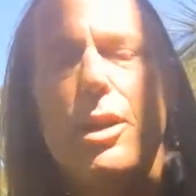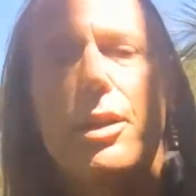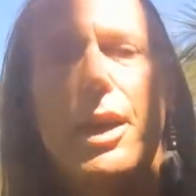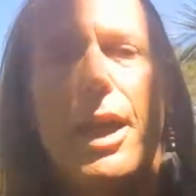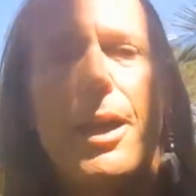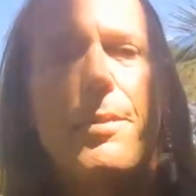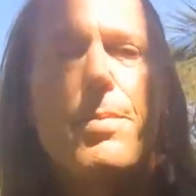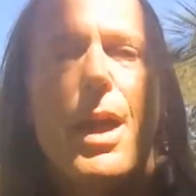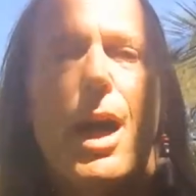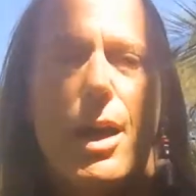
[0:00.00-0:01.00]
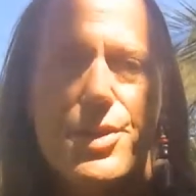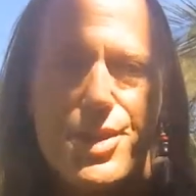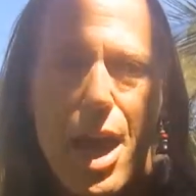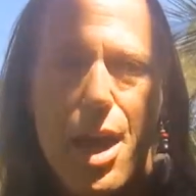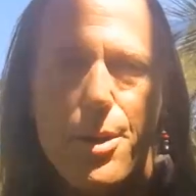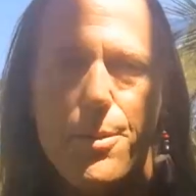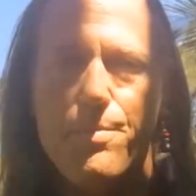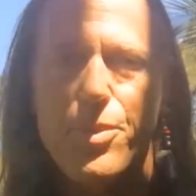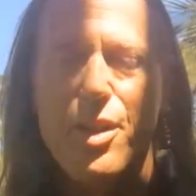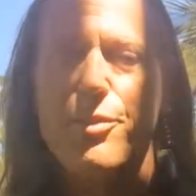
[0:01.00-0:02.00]
okay, on Saturn
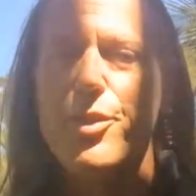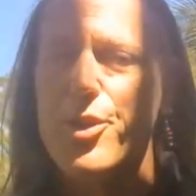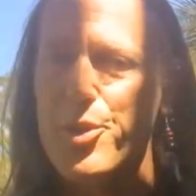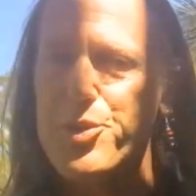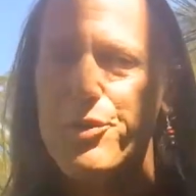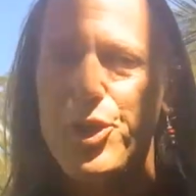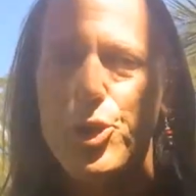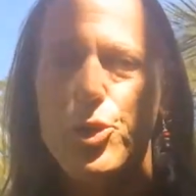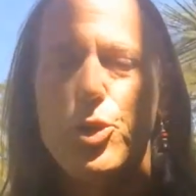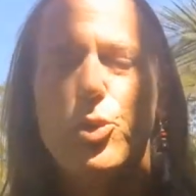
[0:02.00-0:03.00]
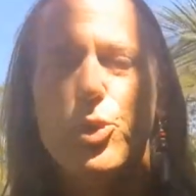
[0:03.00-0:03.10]
for those of you who